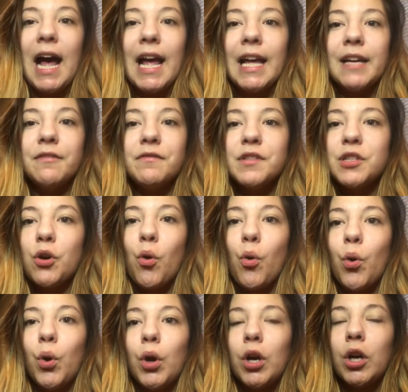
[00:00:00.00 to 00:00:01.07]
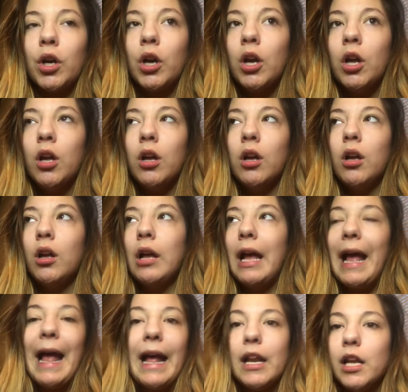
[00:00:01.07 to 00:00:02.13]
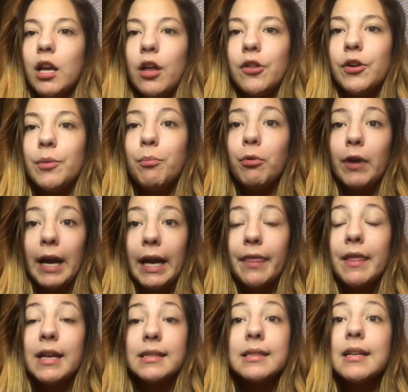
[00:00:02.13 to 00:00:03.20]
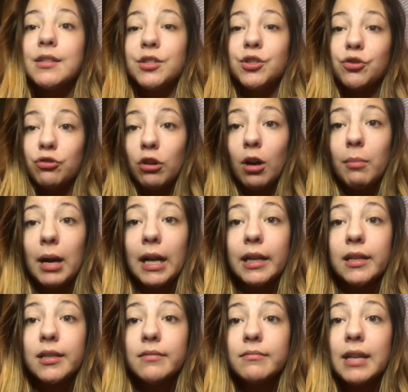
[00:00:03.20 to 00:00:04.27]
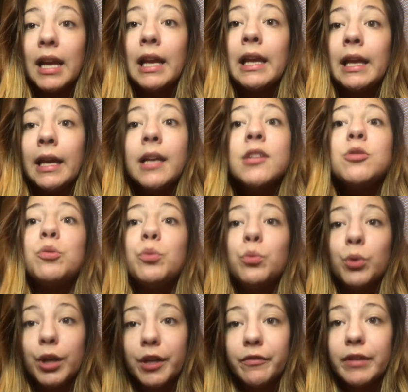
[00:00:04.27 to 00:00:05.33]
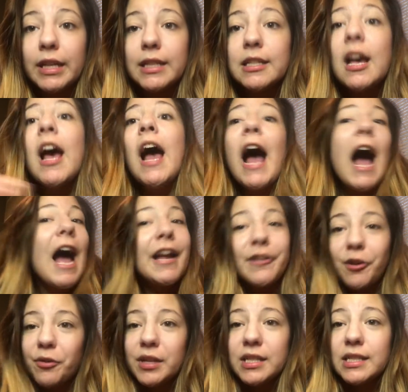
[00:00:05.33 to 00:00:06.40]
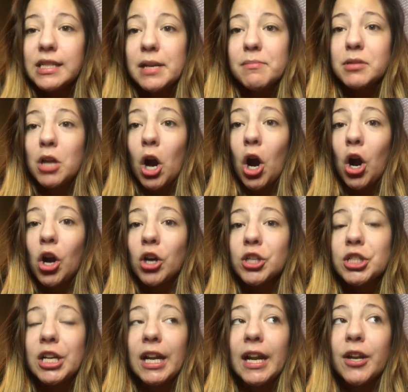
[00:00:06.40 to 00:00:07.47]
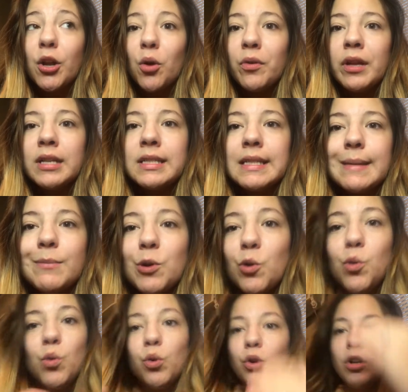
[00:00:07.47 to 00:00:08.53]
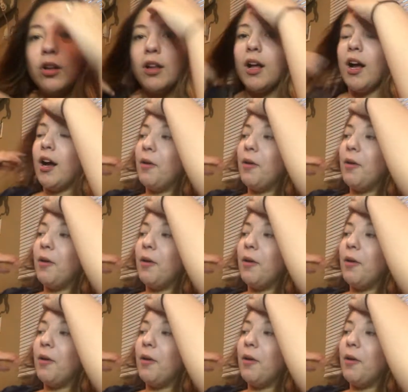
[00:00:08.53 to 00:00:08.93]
Ives or any other brand that says scrub on it, get rid of it. I know this seems harsh and I know they seem cool.